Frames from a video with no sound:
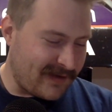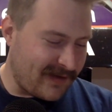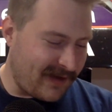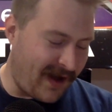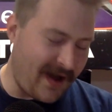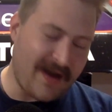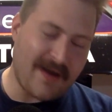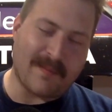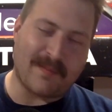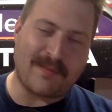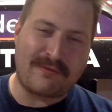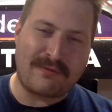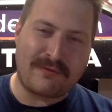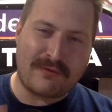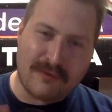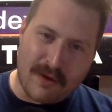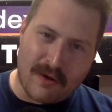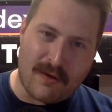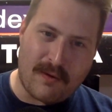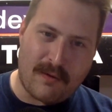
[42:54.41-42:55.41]
I am
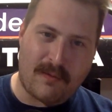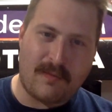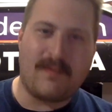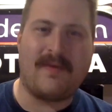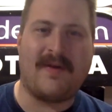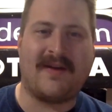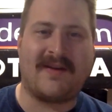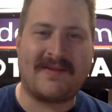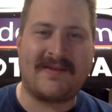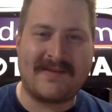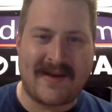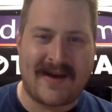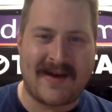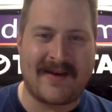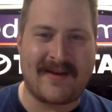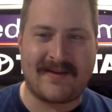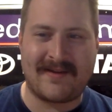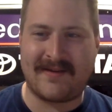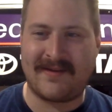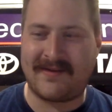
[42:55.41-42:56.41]
so
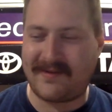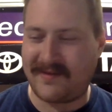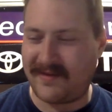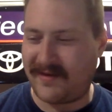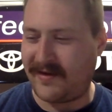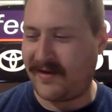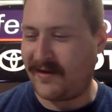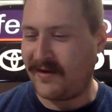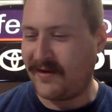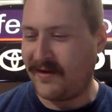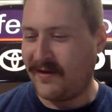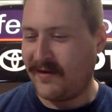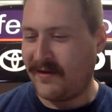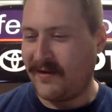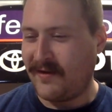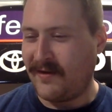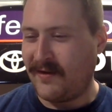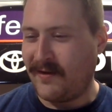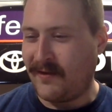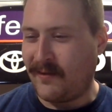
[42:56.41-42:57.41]
excited to see
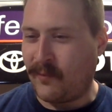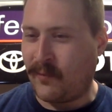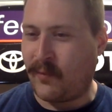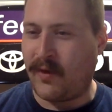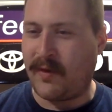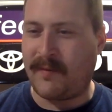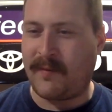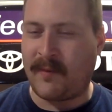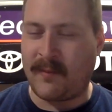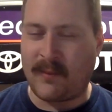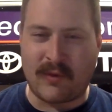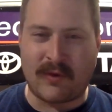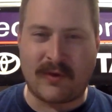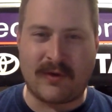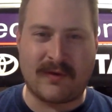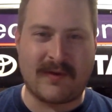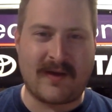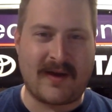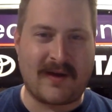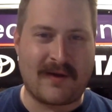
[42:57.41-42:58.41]
what
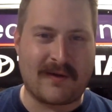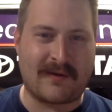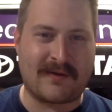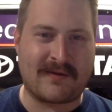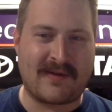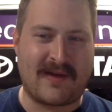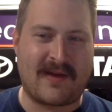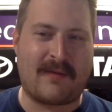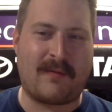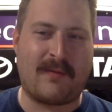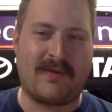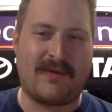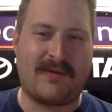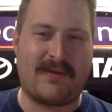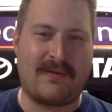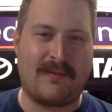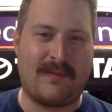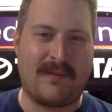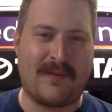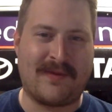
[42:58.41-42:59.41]
Memorial Day looks like
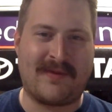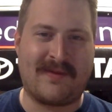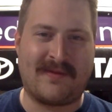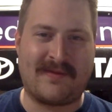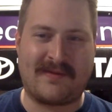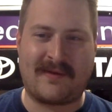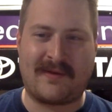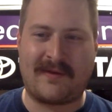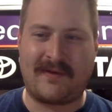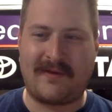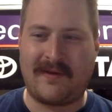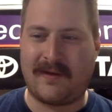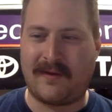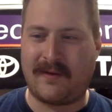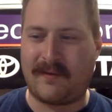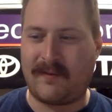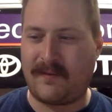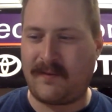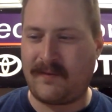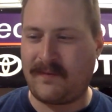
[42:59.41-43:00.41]
with this,
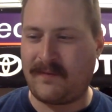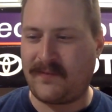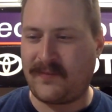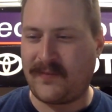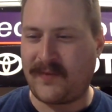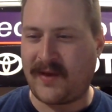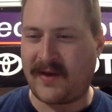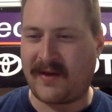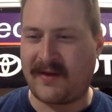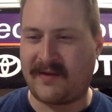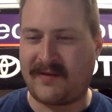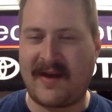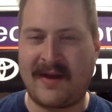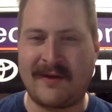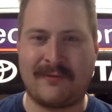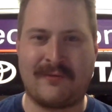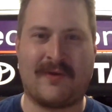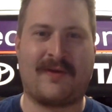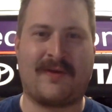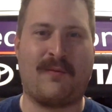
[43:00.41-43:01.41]
I guess
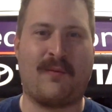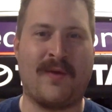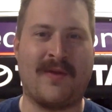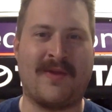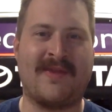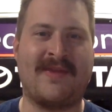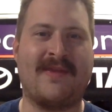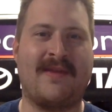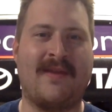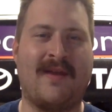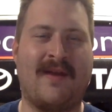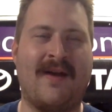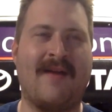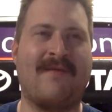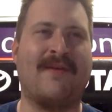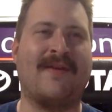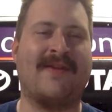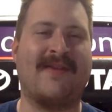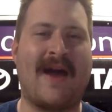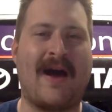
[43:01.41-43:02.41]
Hendrick
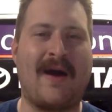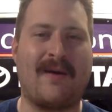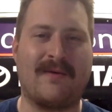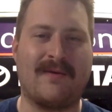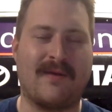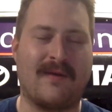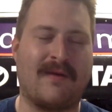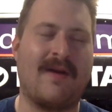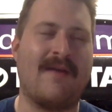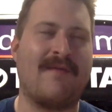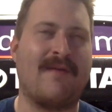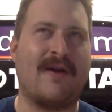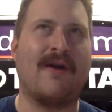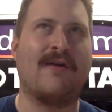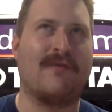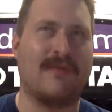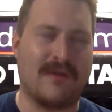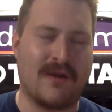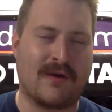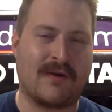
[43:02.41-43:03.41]
11,000 or
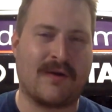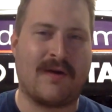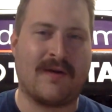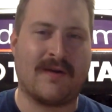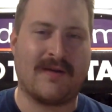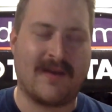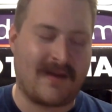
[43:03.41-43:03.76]
1100 they're calling it,